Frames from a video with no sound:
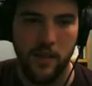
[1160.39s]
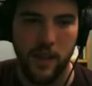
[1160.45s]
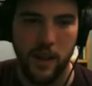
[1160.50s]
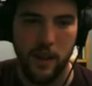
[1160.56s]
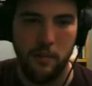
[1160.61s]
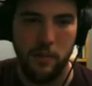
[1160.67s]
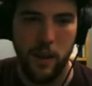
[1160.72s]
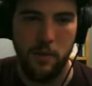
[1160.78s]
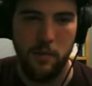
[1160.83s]

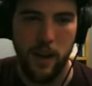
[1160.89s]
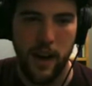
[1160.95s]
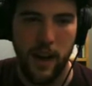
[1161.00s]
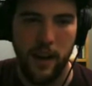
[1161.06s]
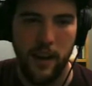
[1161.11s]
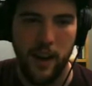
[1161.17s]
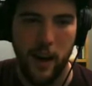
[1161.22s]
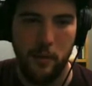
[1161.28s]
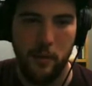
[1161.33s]
get my
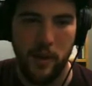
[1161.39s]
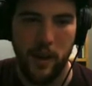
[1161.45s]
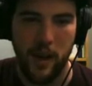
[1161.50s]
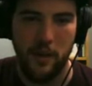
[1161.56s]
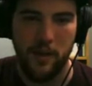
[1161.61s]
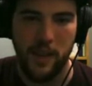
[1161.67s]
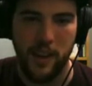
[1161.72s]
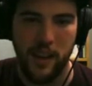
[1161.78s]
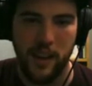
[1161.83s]
mana up
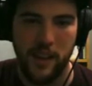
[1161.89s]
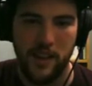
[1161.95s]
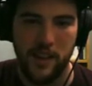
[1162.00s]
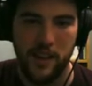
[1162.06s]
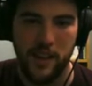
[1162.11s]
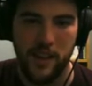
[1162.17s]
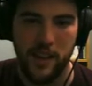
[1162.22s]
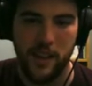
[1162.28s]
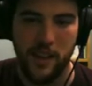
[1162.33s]
enough that I can
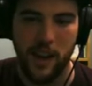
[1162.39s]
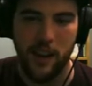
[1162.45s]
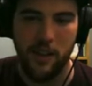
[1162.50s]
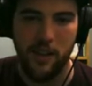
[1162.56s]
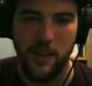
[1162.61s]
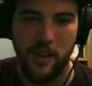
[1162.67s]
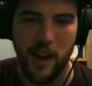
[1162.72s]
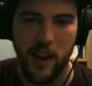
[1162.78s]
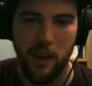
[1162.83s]
chuck down
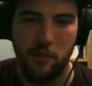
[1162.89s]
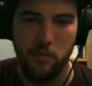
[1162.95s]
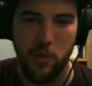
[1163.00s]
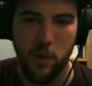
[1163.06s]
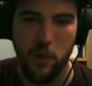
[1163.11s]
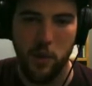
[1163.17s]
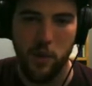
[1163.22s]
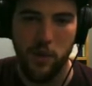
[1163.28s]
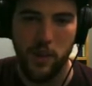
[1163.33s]
a town
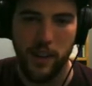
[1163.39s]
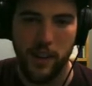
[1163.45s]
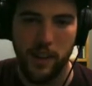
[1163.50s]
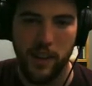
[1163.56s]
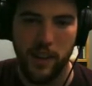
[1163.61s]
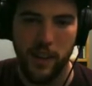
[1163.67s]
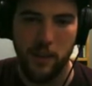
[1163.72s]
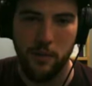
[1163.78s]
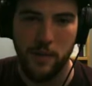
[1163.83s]
portal here
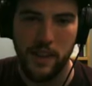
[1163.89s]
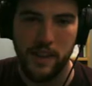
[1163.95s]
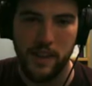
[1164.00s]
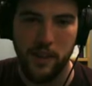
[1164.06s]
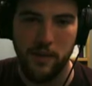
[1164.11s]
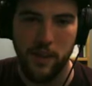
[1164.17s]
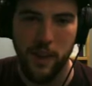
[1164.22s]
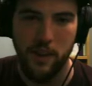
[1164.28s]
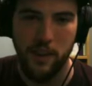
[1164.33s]
and get
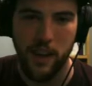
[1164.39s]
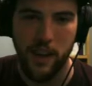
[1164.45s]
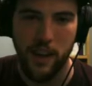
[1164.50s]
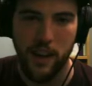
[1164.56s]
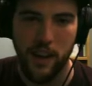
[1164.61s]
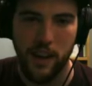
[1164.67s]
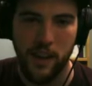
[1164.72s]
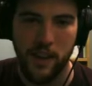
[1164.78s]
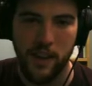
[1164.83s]
myself out of
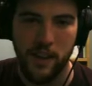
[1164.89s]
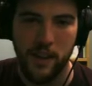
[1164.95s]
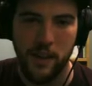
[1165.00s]
here.